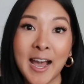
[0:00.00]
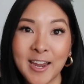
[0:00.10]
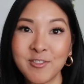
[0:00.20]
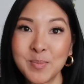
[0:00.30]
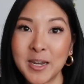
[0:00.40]
Hi
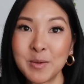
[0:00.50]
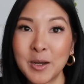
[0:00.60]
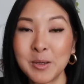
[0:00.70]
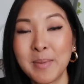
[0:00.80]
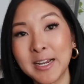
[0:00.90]
everybody,
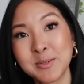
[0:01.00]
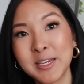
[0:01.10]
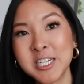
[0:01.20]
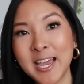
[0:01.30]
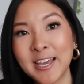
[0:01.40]
welcome back to my
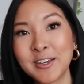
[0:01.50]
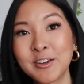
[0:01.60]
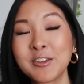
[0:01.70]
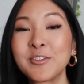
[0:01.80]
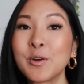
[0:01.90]
channel,
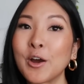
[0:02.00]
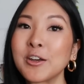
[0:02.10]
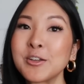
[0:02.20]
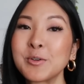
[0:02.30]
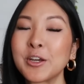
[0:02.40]
and if you are
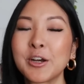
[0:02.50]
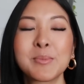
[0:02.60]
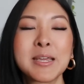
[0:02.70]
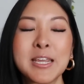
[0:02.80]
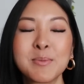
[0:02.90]
new here,
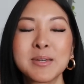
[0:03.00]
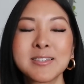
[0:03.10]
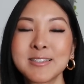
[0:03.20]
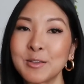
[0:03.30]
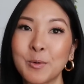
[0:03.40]
my name
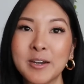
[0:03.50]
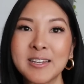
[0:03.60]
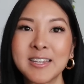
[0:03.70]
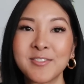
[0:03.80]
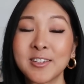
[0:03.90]
is
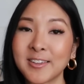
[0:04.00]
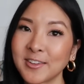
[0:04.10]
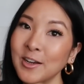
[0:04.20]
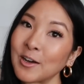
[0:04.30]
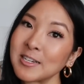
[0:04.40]
Lauren. If you like the
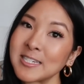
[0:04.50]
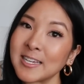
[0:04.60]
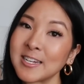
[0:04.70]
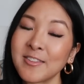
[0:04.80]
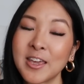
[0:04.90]

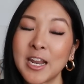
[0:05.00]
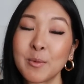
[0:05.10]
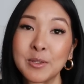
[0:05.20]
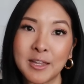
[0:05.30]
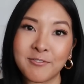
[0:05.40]
content, then I
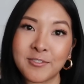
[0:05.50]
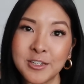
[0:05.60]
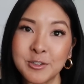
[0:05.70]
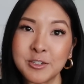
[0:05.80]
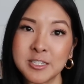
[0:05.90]
would love for
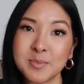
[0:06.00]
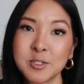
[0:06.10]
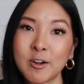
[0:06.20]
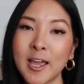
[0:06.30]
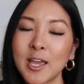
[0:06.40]
you to
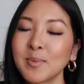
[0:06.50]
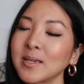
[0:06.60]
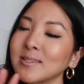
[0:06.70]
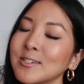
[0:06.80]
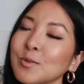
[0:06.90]
subscribe,
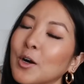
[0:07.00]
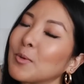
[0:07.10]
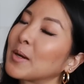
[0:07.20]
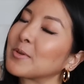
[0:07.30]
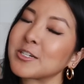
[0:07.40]
and to all
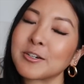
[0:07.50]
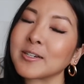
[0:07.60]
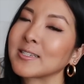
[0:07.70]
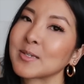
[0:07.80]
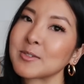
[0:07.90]
my
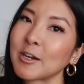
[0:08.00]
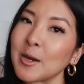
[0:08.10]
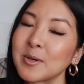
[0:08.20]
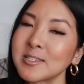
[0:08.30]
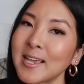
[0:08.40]
returning
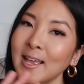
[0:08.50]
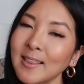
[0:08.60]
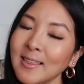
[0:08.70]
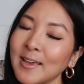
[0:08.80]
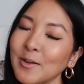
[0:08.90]
subscribers,
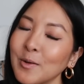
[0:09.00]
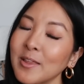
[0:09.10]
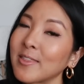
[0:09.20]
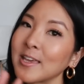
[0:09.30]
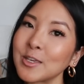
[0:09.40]
hello,
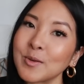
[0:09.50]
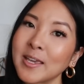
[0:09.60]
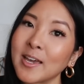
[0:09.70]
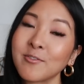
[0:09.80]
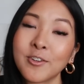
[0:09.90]
thank you
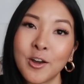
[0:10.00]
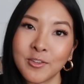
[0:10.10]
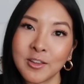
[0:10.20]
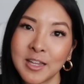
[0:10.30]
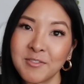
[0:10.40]
again for all
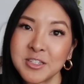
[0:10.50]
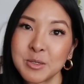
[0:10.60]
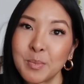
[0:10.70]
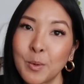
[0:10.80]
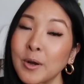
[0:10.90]
the love and
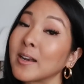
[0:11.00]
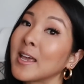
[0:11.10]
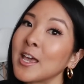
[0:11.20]
support.